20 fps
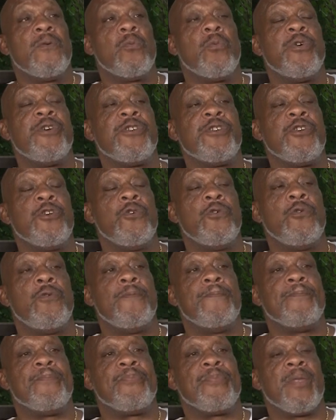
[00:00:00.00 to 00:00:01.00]
will you
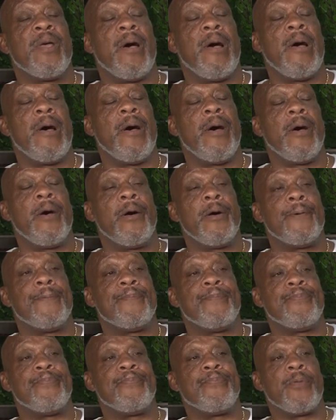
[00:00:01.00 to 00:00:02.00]

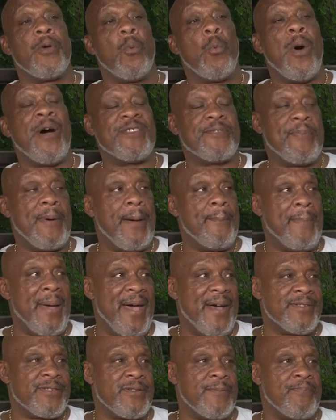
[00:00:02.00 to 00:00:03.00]
watch my
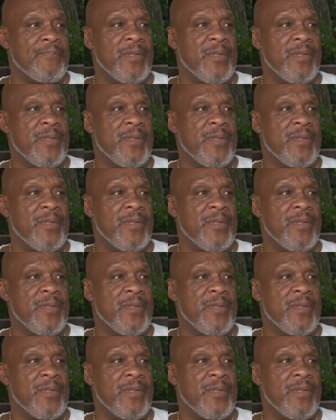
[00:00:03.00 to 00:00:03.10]
match